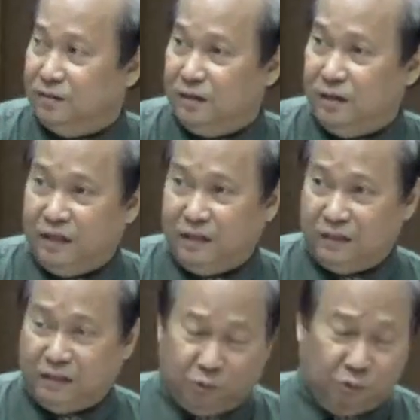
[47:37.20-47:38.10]

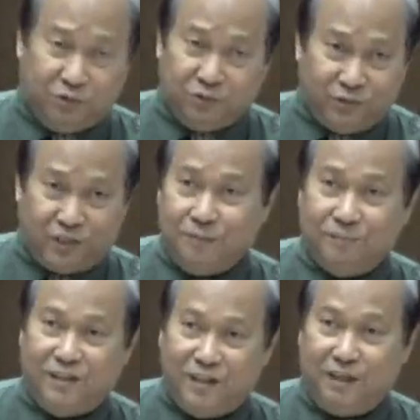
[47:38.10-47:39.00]
And according to them,
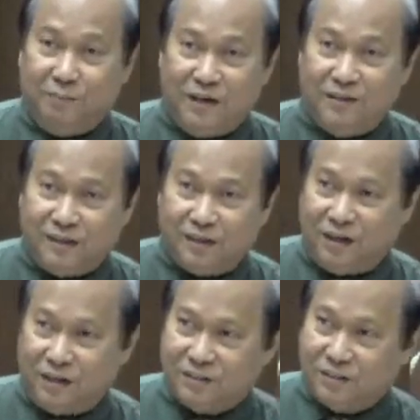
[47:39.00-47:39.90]
the Nehemiah
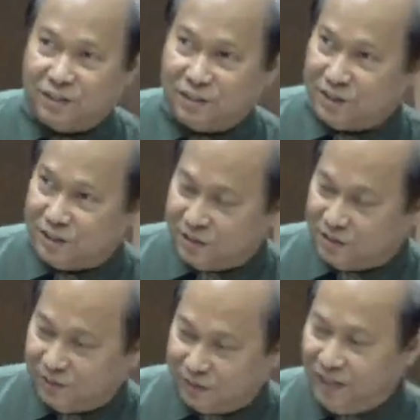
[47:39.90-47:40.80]
Cox has
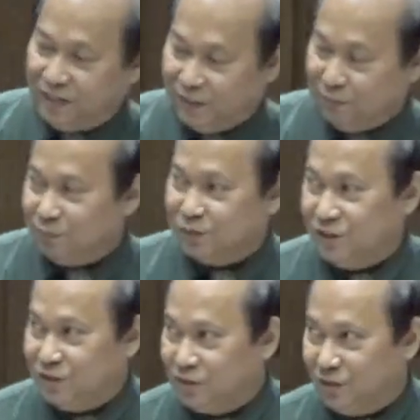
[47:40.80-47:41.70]
taken the
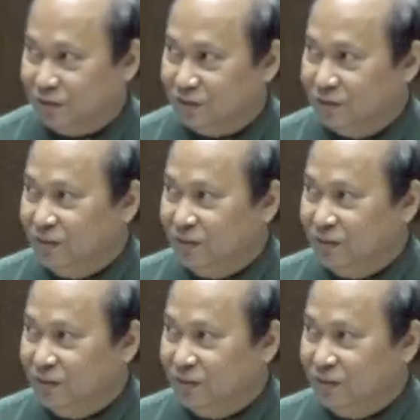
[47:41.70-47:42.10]
position